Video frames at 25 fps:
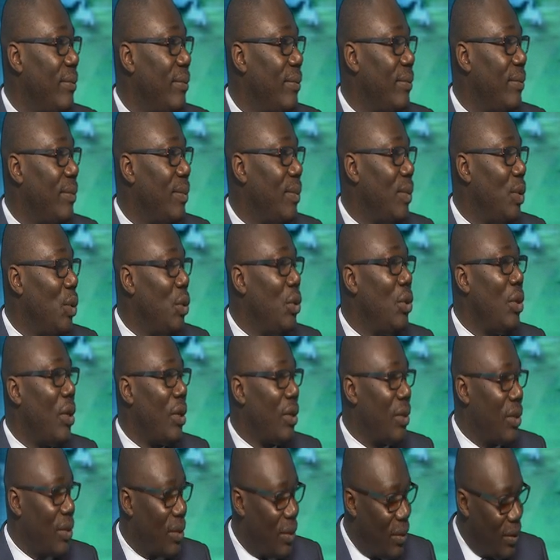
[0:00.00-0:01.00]
You
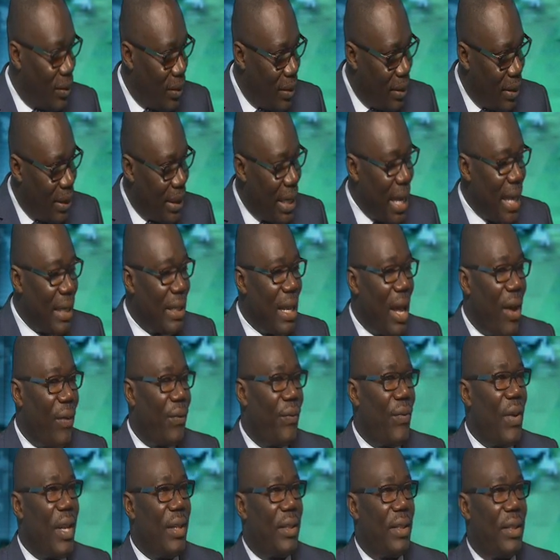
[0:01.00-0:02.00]
just take that
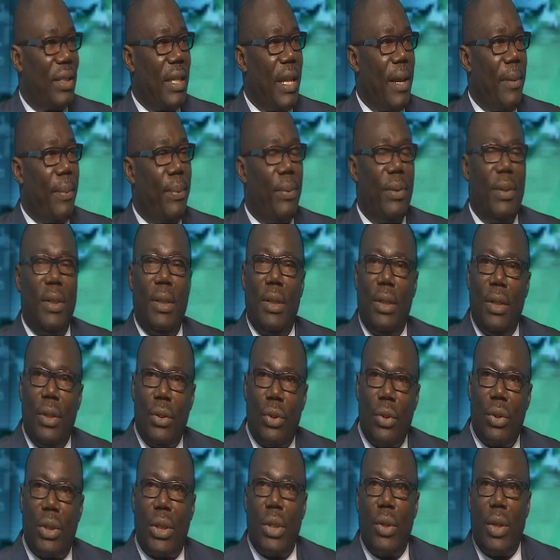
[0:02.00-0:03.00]
first step to
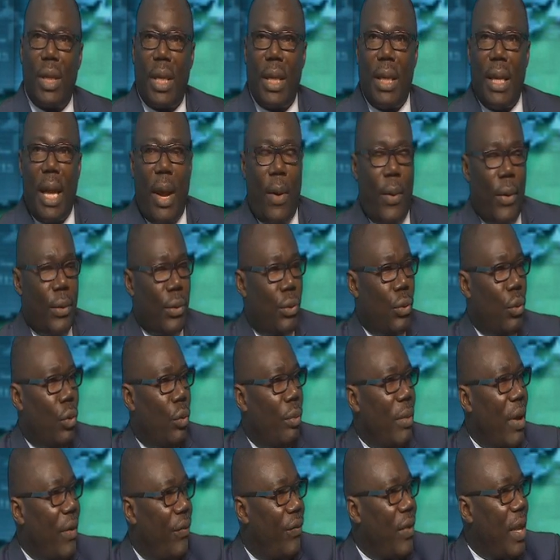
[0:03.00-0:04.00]
say, okay, I want to own my
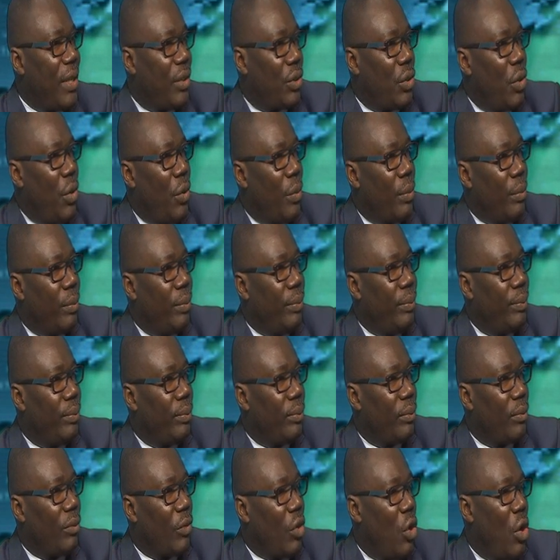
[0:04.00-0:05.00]
first home.
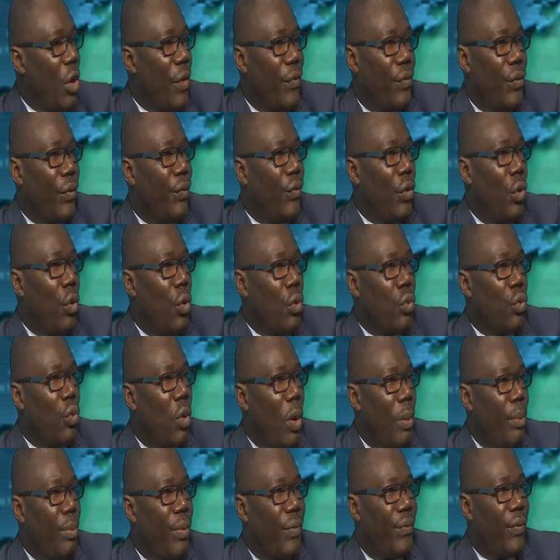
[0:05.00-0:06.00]
Or if you've owned one
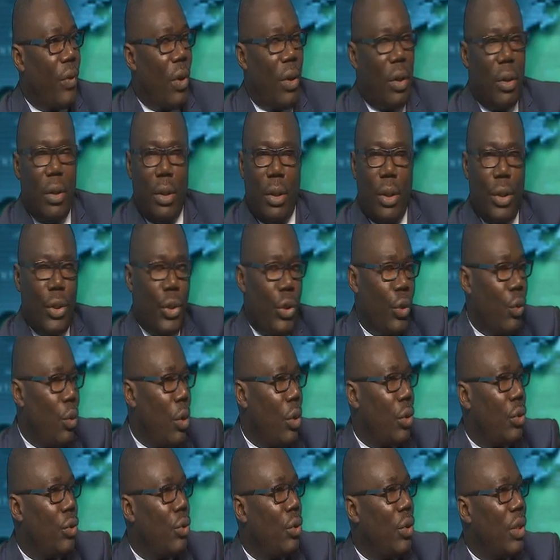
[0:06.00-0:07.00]
before, you want
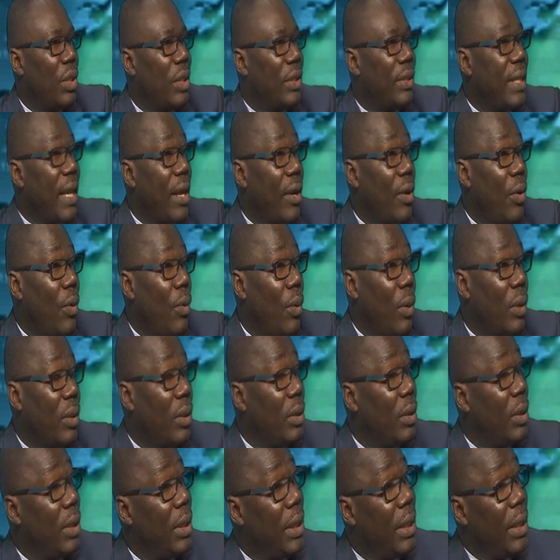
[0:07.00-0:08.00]
to own the second one.
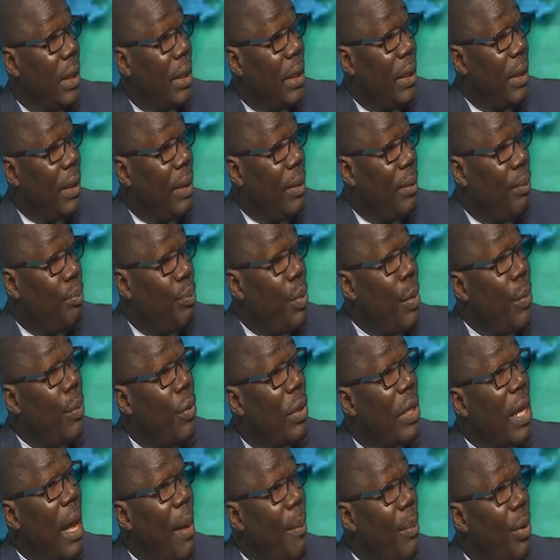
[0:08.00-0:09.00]
People
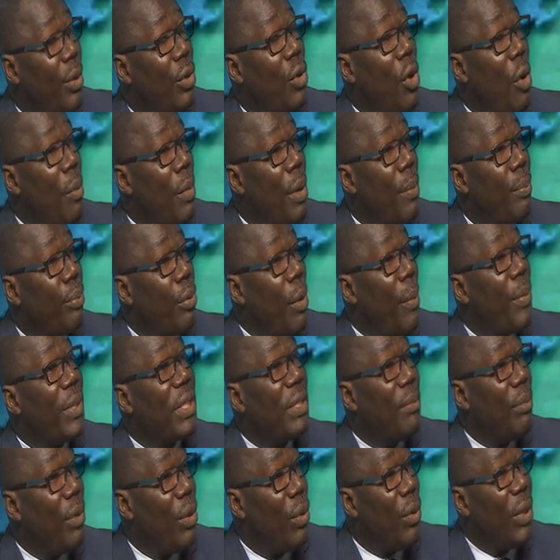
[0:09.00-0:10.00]
can become a property
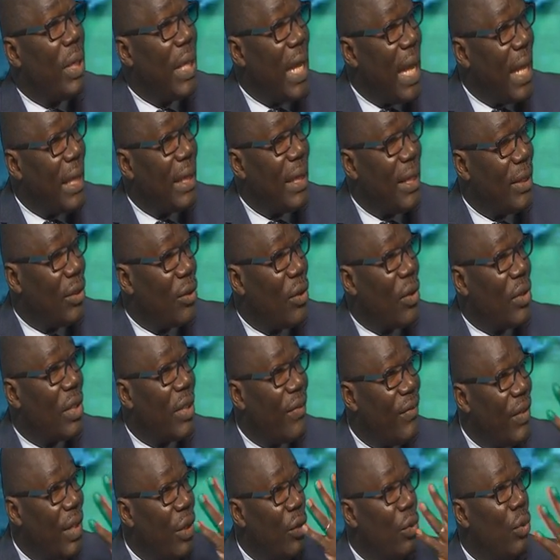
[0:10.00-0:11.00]
millionaire in this country if
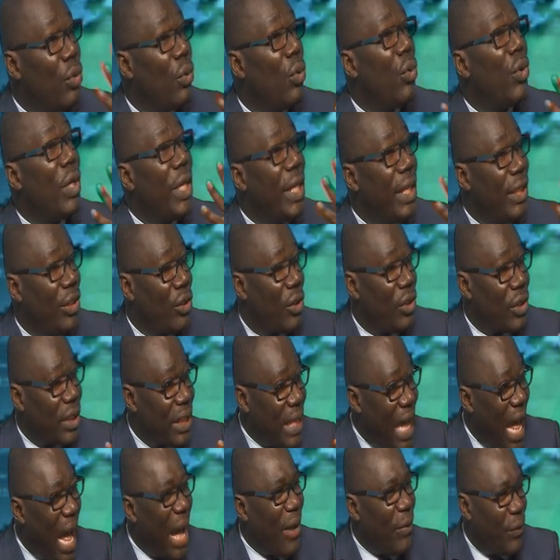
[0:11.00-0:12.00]
they only just
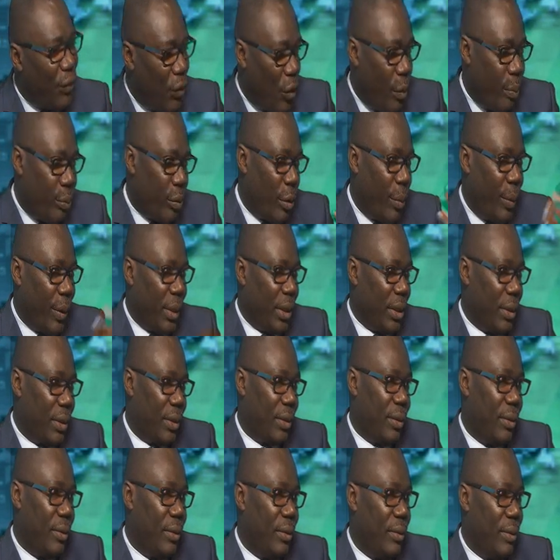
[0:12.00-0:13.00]
have four properties
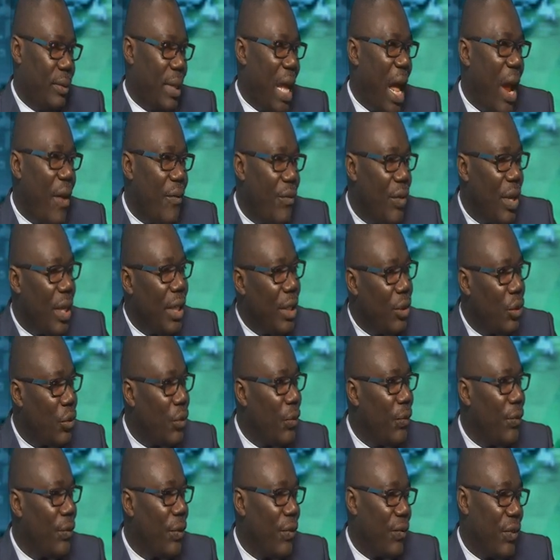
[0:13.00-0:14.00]
averagely
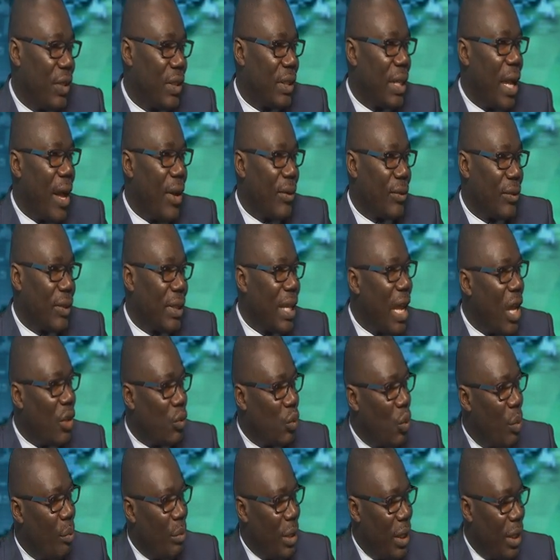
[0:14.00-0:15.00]
250,000. That's
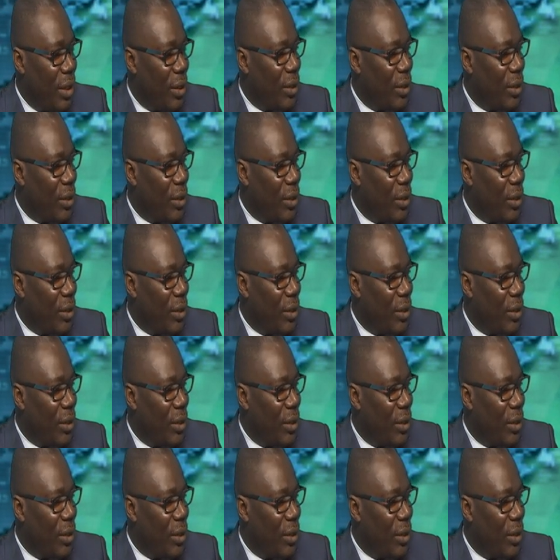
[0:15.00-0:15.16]
1 million.